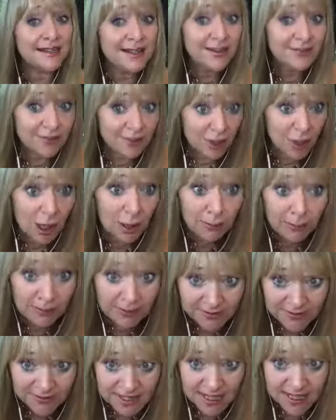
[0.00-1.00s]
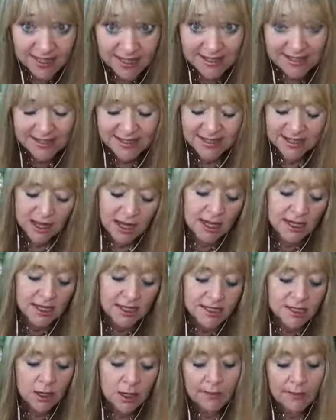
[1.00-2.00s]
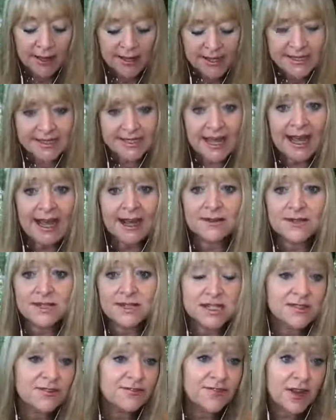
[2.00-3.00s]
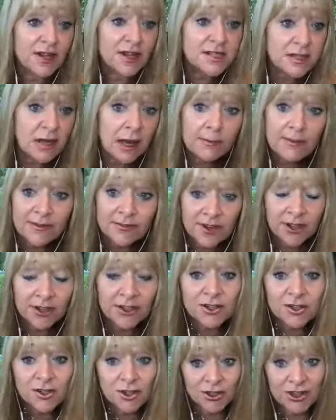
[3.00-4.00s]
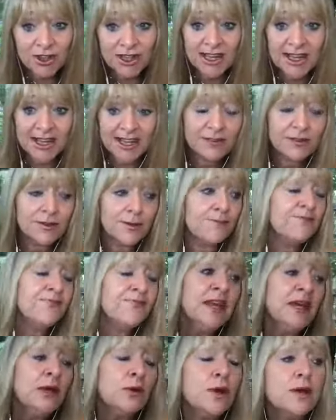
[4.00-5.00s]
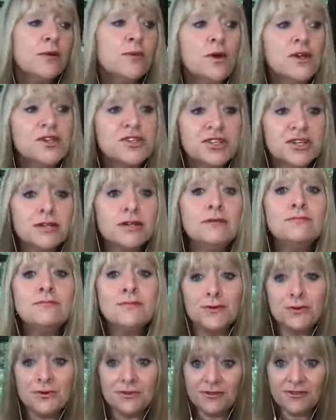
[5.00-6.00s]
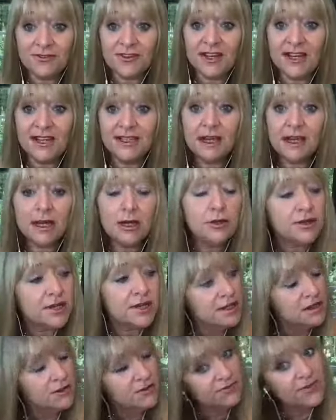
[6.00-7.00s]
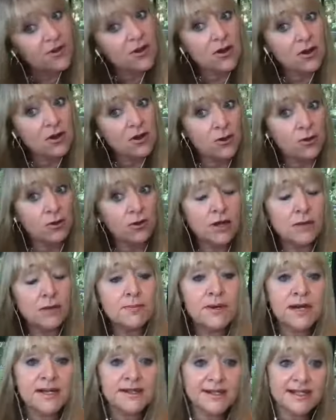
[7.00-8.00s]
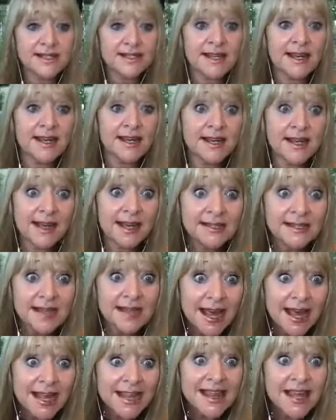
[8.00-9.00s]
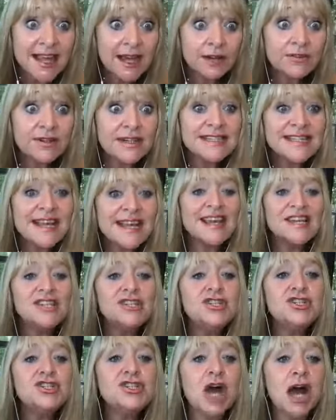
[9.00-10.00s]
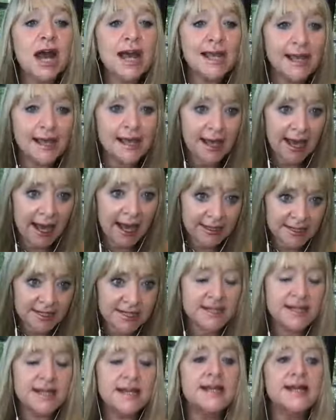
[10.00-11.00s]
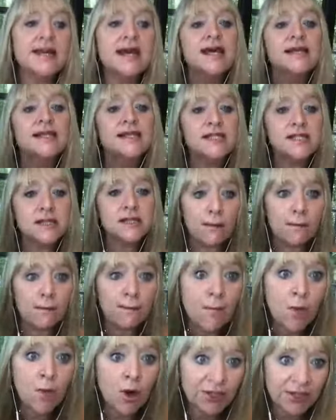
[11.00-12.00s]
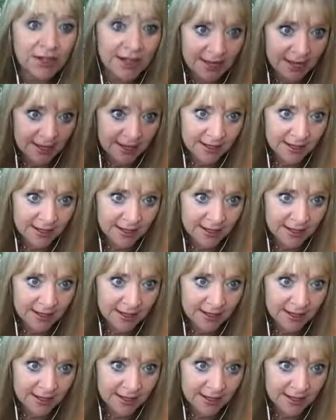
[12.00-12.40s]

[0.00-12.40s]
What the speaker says: for a couple of dates. So I'm at his house. It's the first time I've kind of gone there and we're watching a movie and I look in the far corner by the staircase. There is a gigantic demonic,